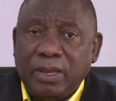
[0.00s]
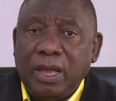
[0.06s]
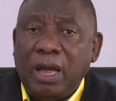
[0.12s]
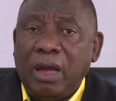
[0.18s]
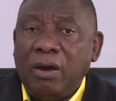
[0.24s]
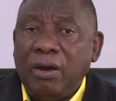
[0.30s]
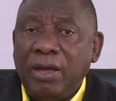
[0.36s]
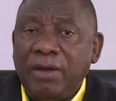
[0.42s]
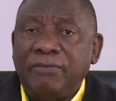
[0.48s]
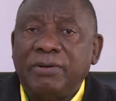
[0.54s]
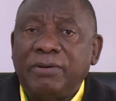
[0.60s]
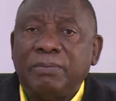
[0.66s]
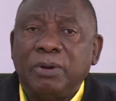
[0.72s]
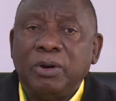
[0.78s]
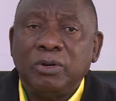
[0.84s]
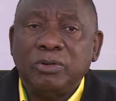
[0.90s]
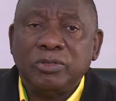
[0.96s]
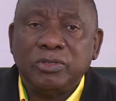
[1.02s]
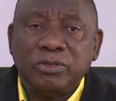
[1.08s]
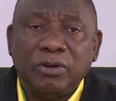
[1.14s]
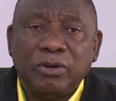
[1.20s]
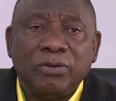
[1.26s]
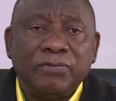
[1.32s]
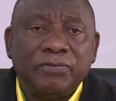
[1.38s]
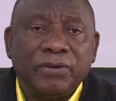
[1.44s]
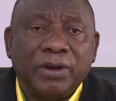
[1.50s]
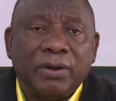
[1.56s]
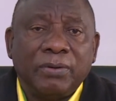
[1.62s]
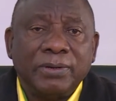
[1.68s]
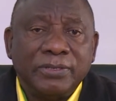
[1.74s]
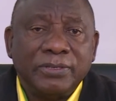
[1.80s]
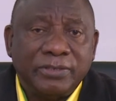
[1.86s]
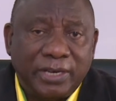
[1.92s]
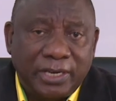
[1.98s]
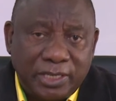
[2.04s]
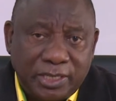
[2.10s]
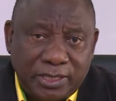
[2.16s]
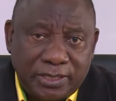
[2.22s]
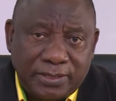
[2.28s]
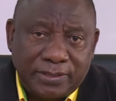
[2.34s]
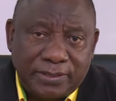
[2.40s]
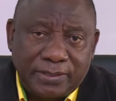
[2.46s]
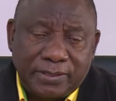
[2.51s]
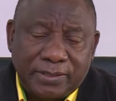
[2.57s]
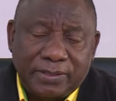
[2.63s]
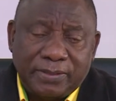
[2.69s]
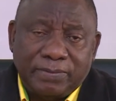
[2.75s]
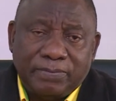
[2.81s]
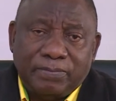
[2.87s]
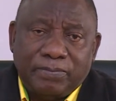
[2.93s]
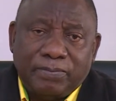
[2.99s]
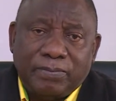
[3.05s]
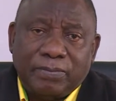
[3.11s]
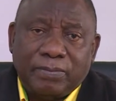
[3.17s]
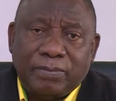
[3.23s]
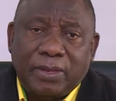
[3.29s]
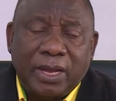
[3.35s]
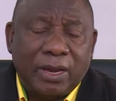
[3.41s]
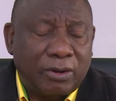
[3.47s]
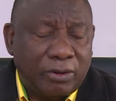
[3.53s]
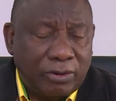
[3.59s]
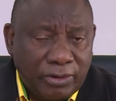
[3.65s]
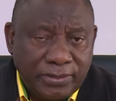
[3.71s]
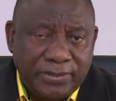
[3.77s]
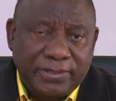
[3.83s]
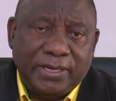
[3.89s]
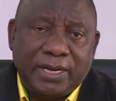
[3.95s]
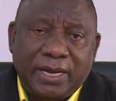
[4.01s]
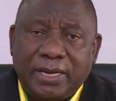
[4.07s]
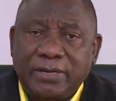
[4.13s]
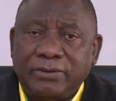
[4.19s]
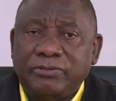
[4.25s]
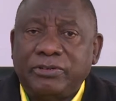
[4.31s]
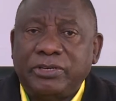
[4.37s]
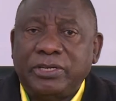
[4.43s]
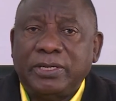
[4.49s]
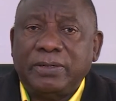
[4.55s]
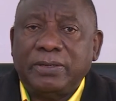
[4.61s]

However, most of our structures across the country